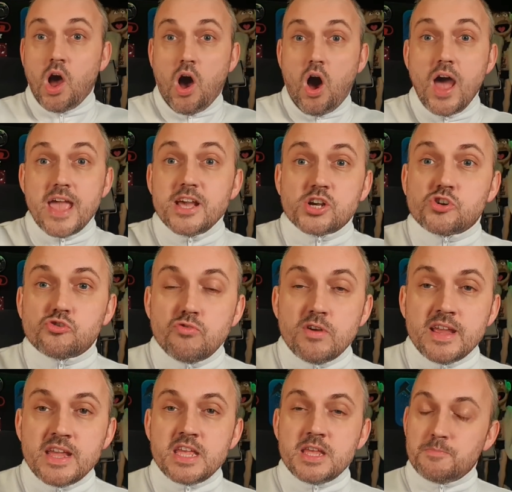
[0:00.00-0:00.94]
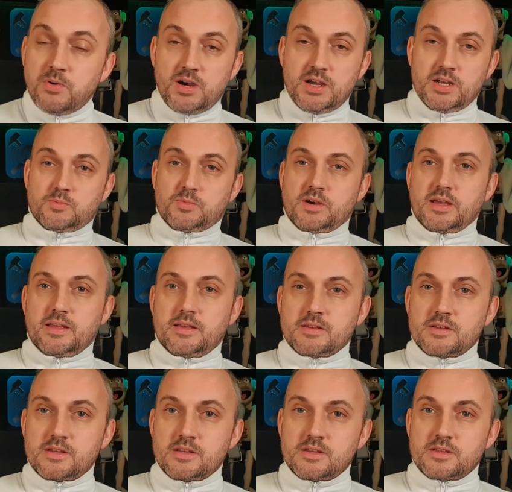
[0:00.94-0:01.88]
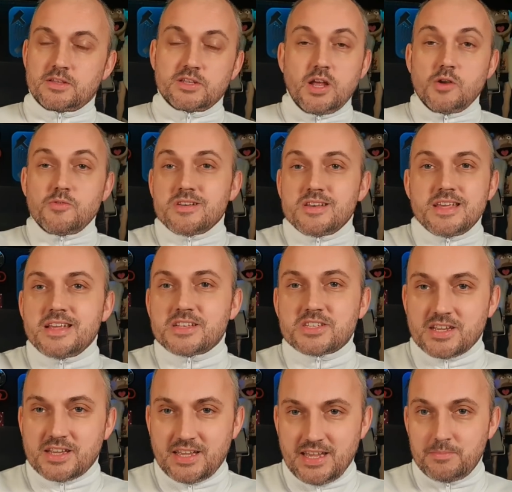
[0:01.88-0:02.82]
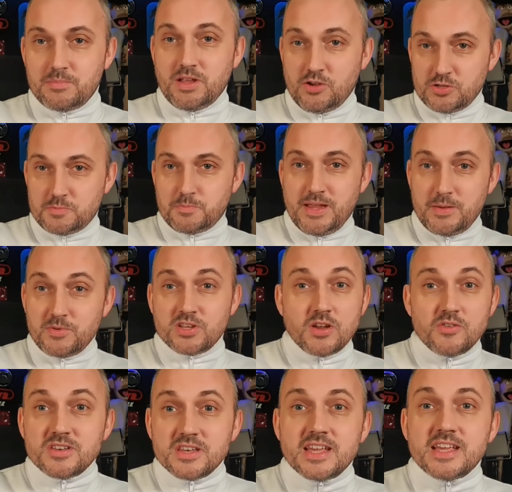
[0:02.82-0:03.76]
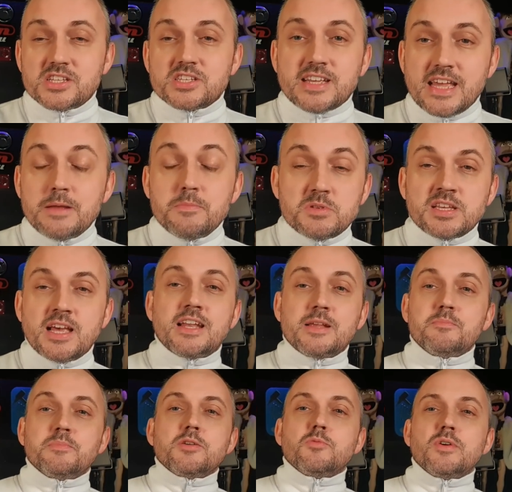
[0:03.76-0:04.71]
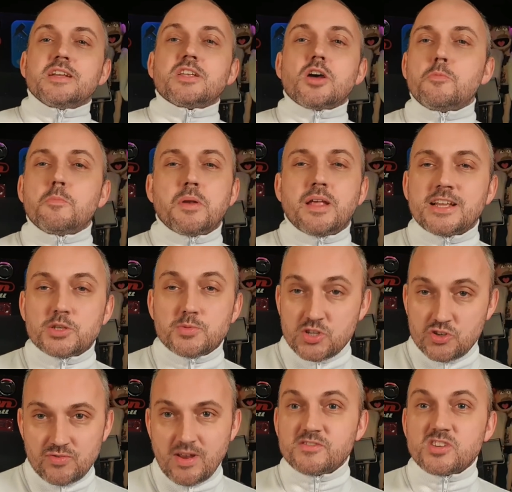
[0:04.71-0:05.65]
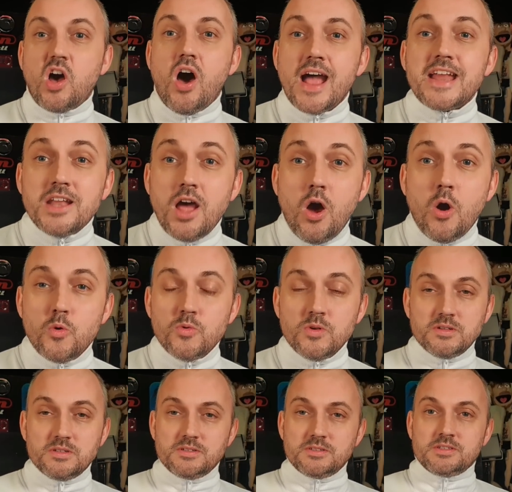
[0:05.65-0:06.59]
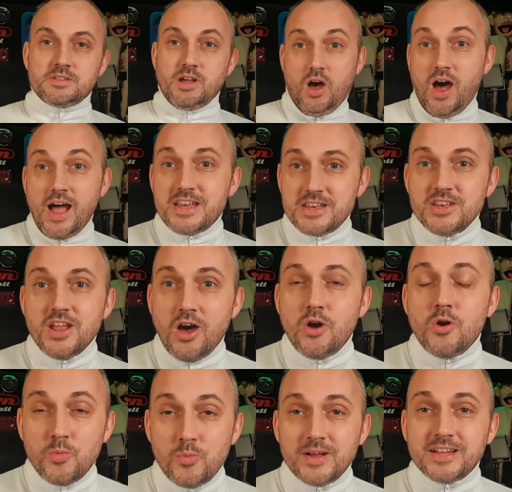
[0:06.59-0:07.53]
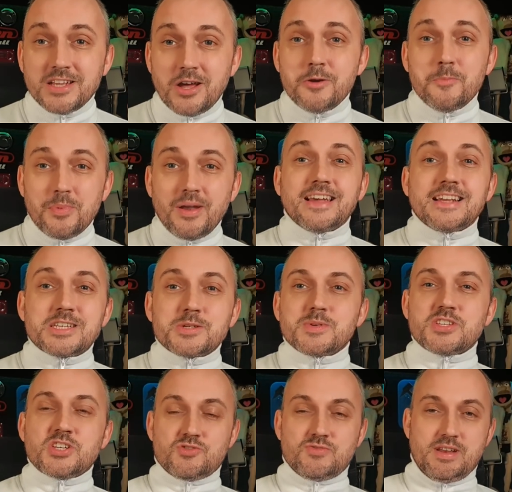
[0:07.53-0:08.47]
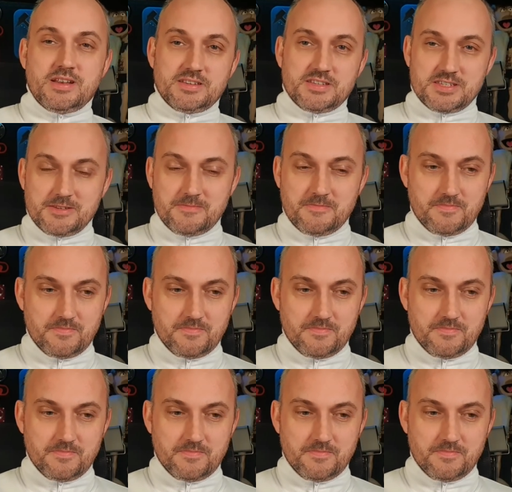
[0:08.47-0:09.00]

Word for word: I agree, by the way. You don't need to keep those people. You don't need to keep telling me we don't play to his strengths. I know. I know we don't play to his strengths.